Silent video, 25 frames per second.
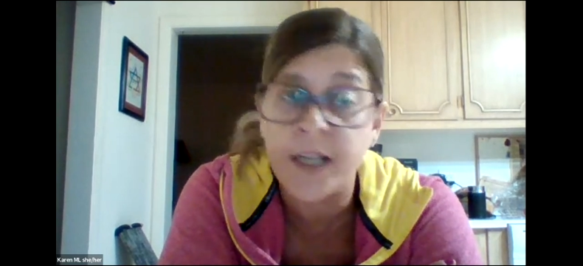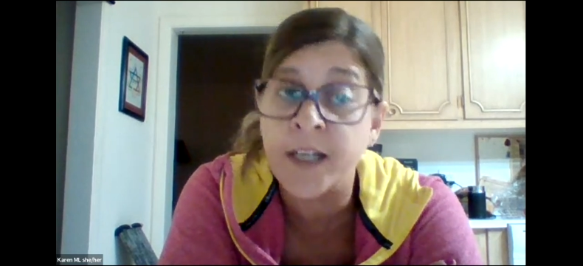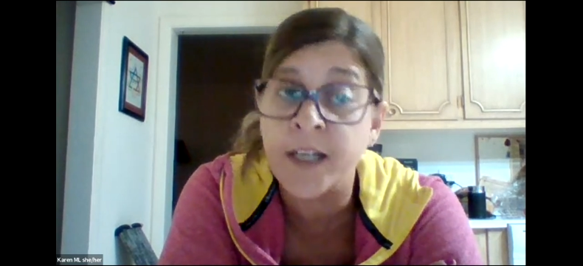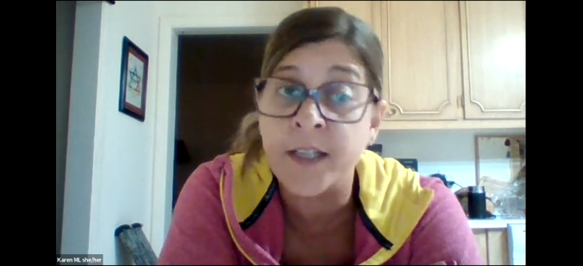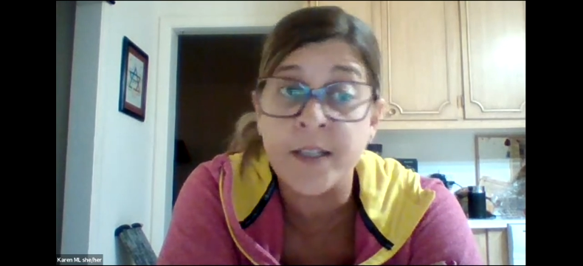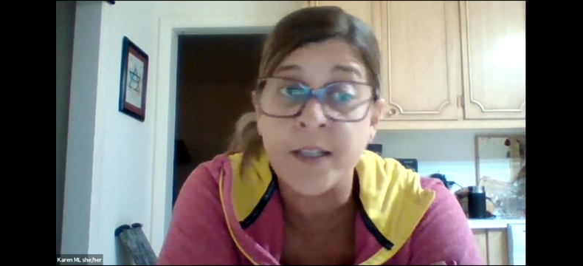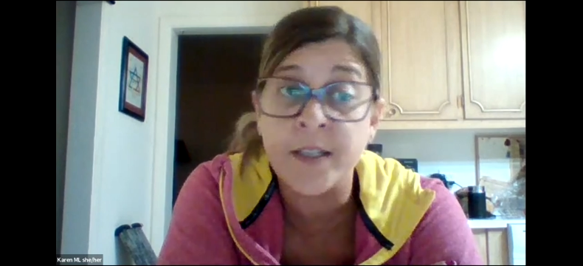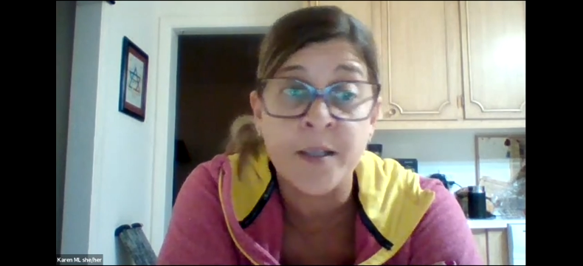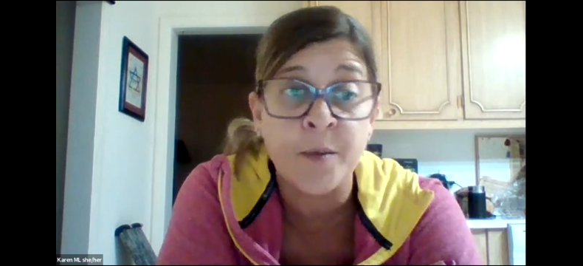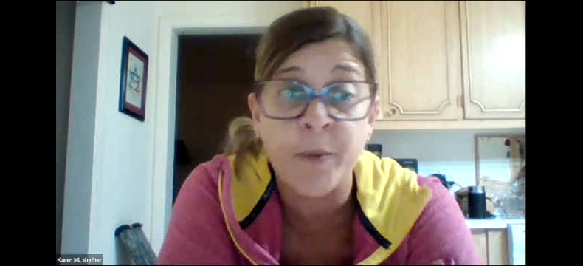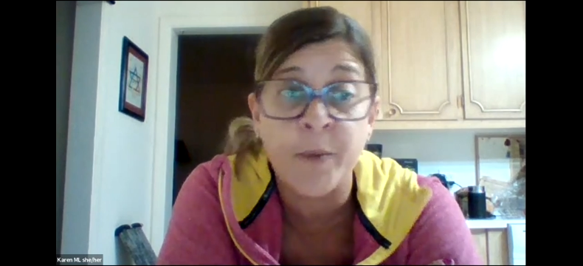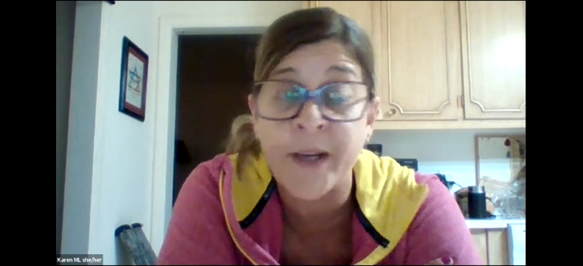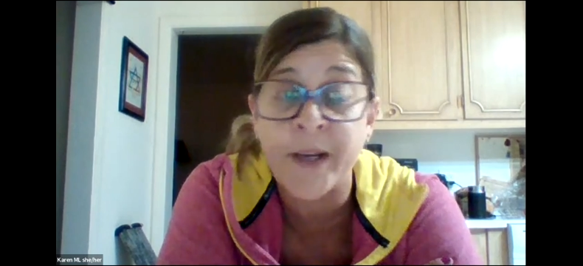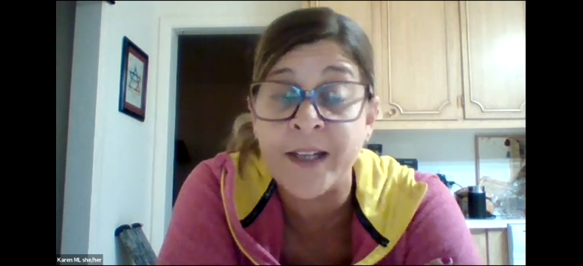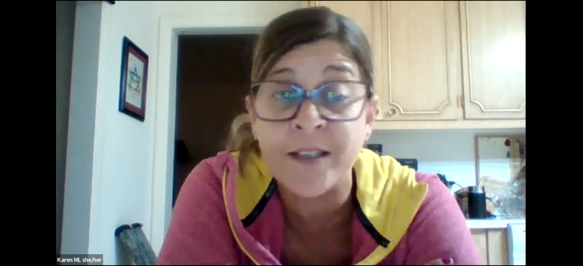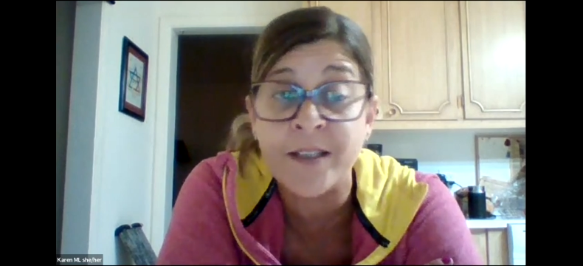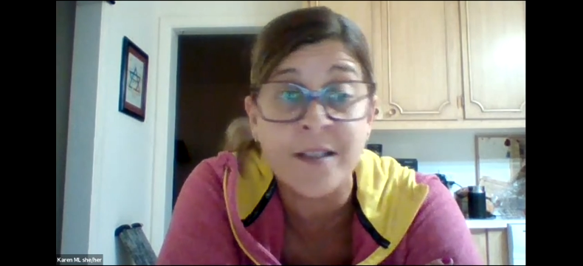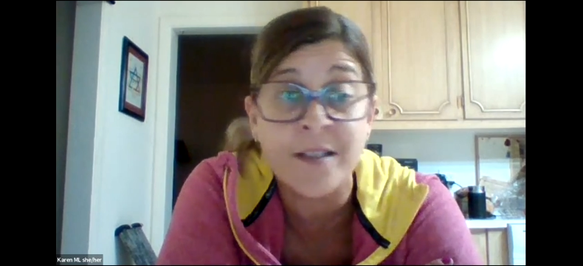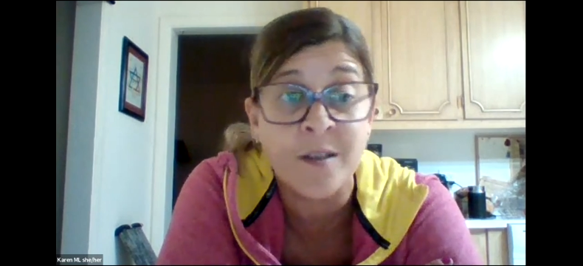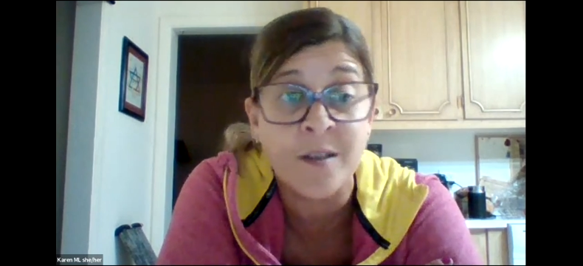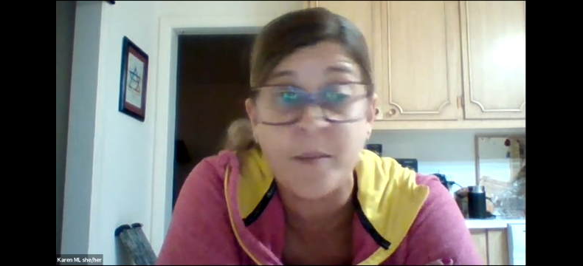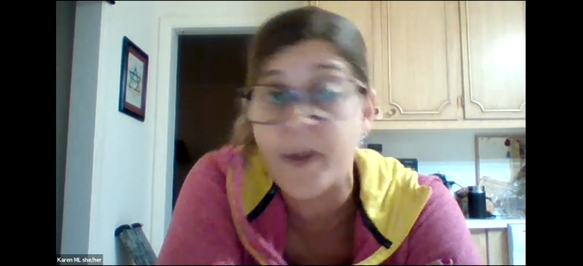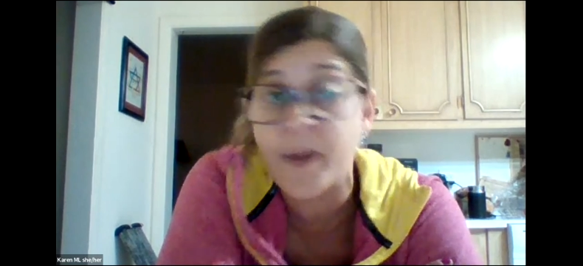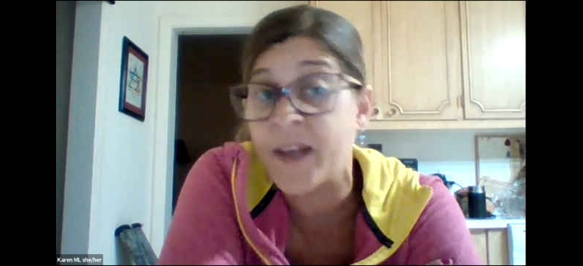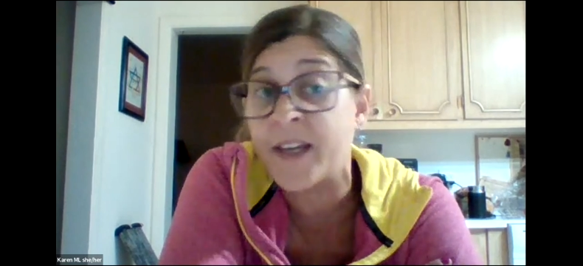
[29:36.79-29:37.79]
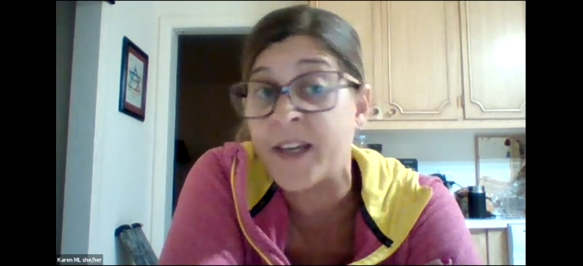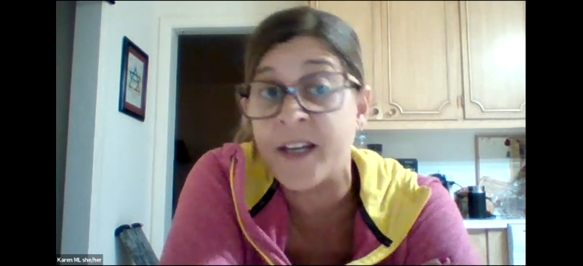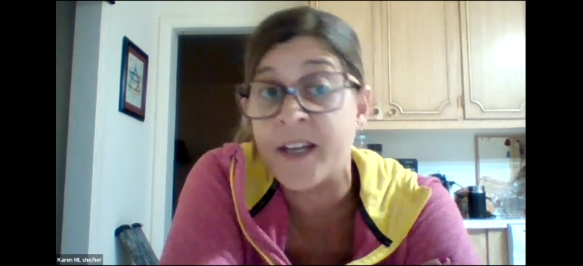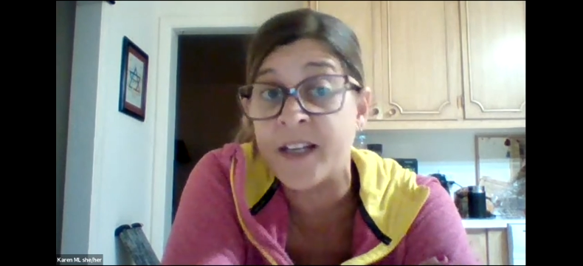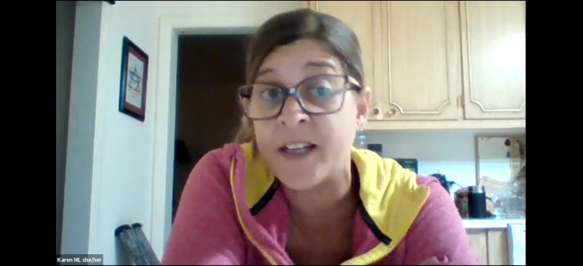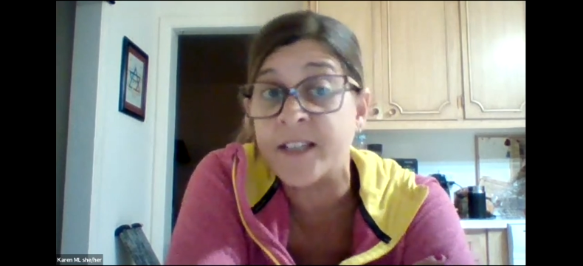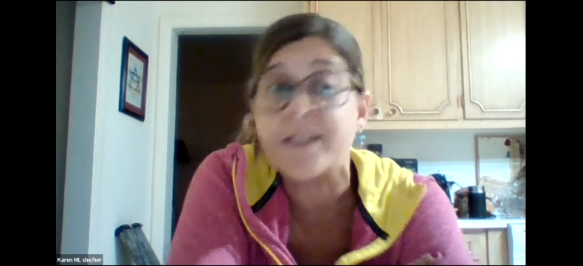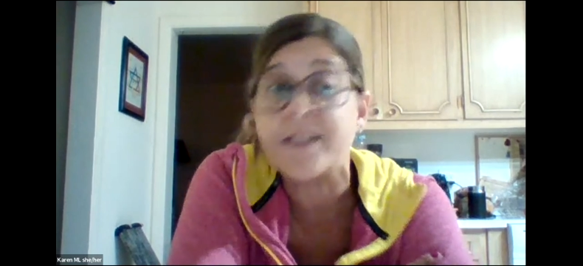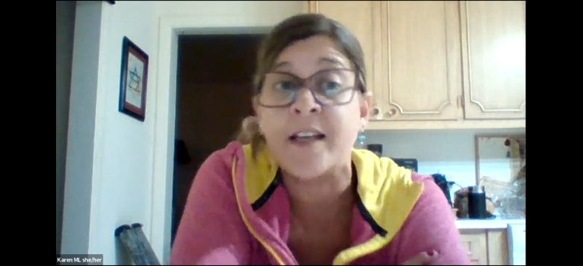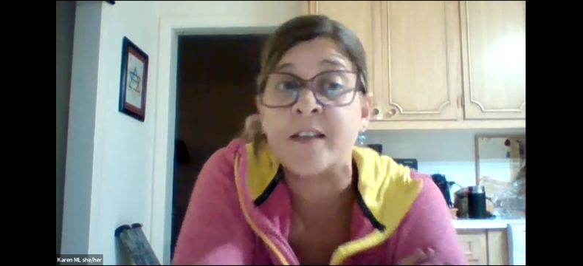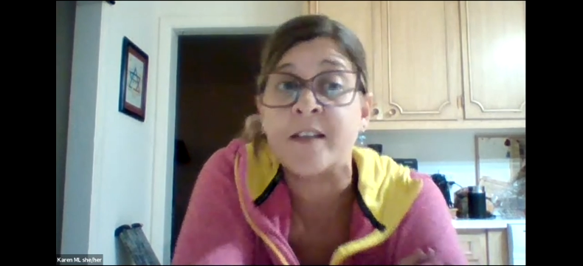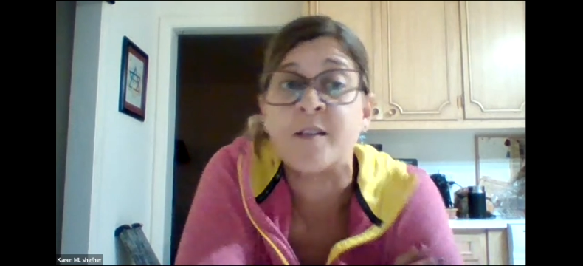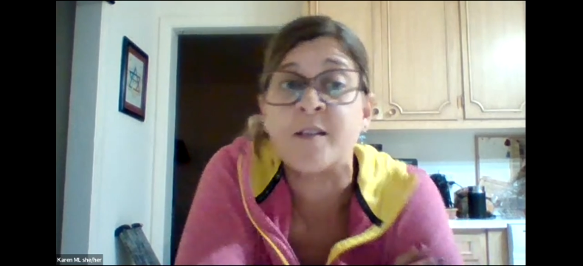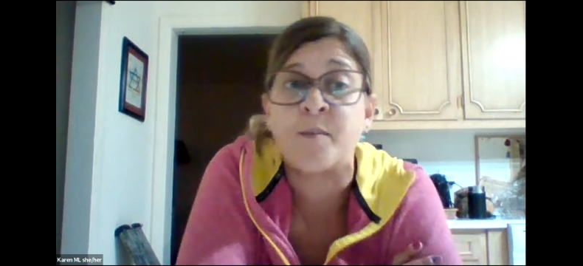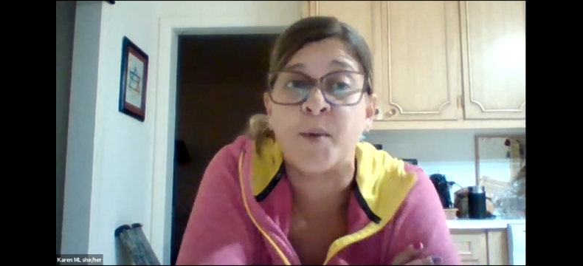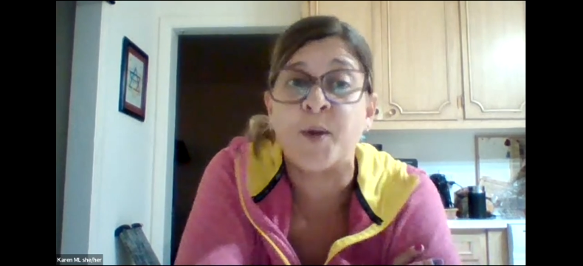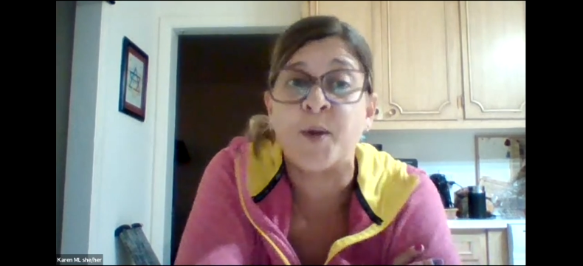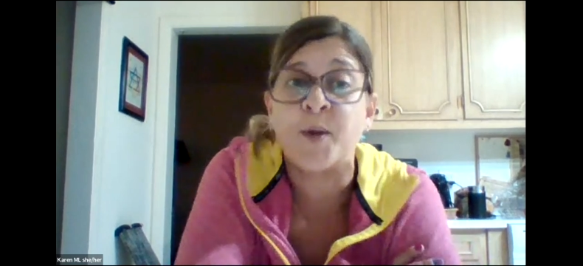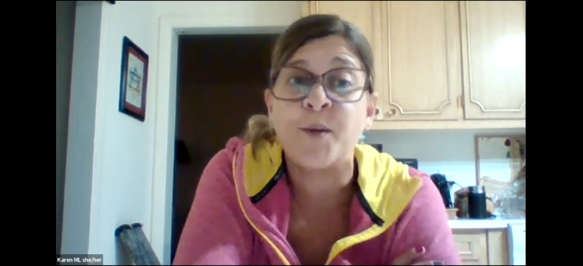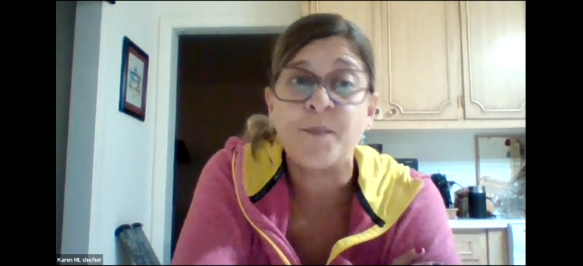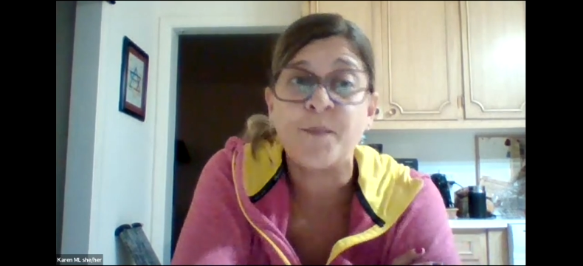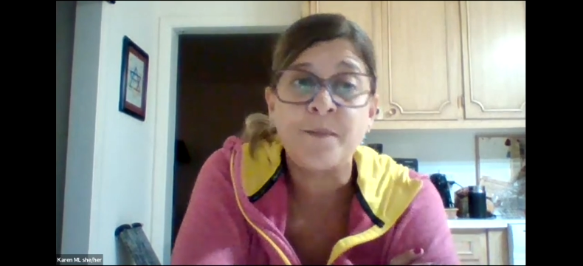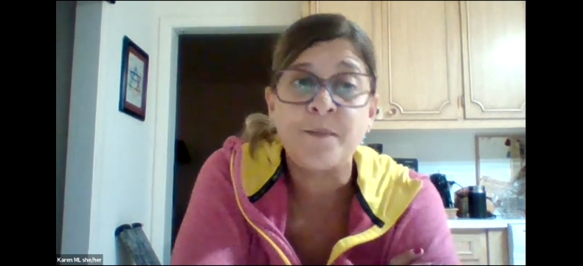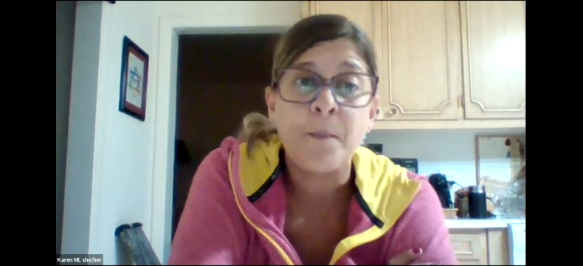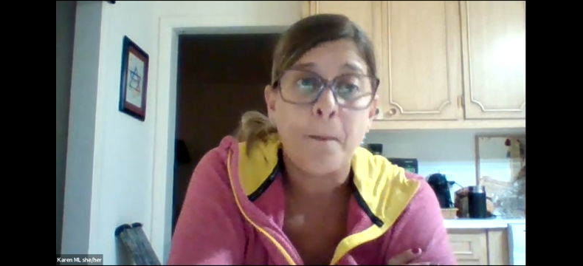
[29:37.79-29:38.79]
easy ways to make it
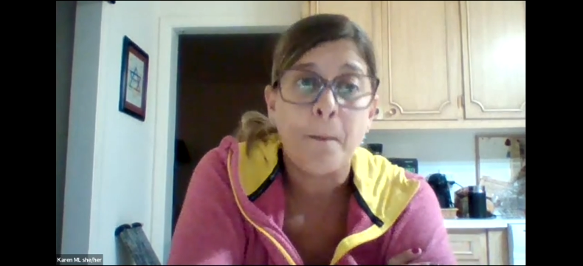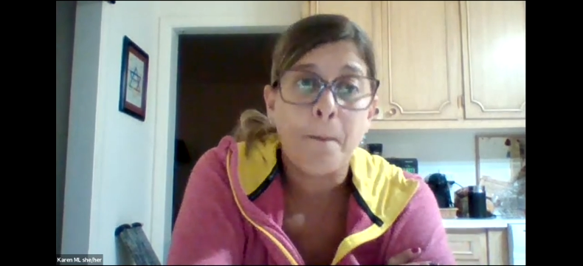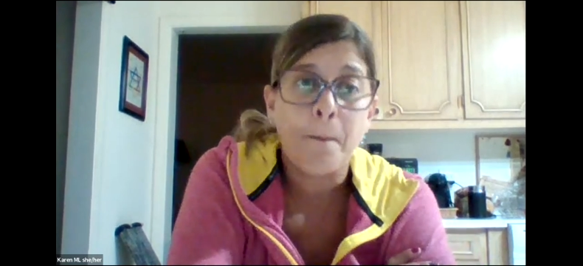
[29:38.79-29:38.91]
accessible.